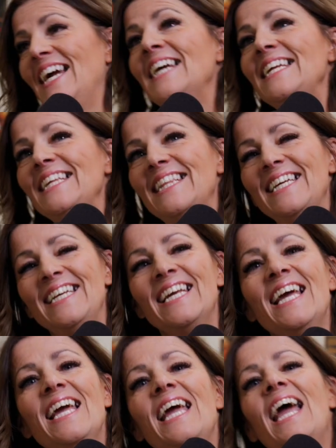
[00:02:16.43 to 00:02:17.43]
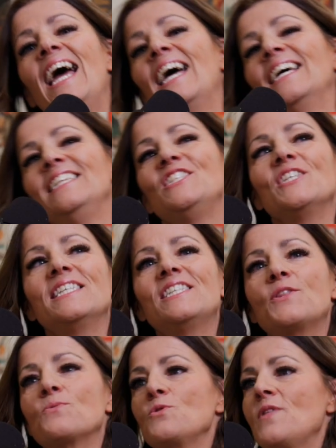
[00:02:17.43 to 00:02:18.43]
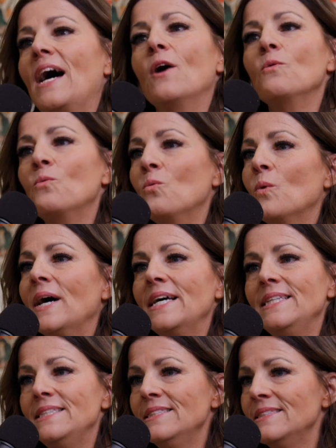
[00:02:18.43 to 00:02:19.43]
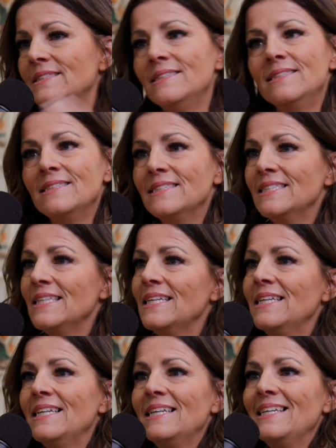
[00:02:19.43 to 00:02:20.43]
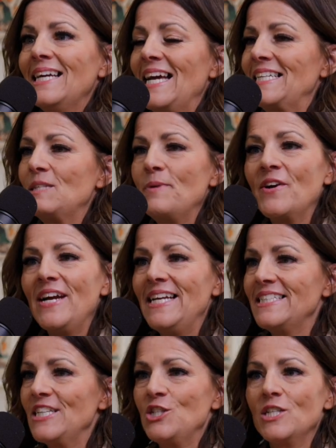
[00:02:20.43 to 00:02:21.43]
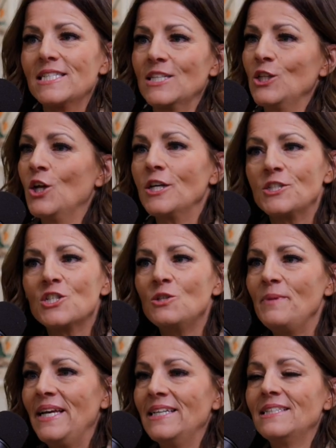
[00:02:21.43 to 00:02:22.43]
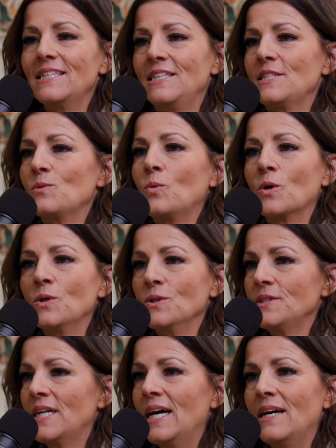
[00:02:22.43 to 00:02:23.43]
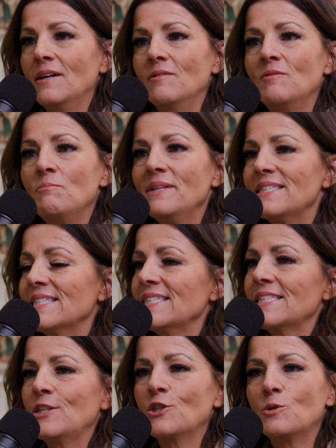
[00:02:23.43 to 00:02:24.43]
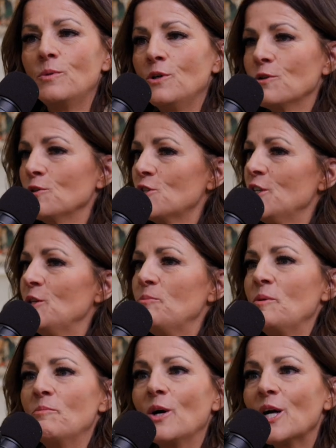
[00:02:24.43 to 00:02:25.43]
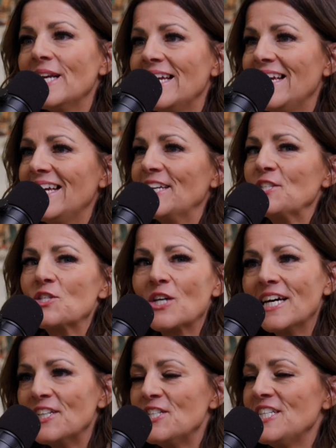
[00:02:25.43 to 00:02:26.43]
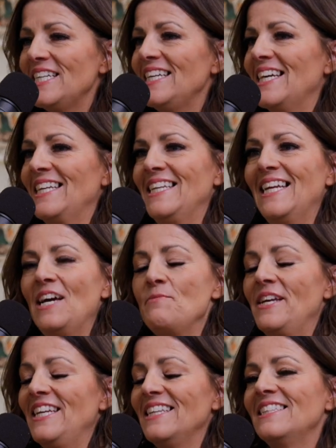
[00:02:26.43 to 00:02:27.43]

anything. And just through that one experience, it just launched me into this world of business and entrepreneurship and marketing and strategy. And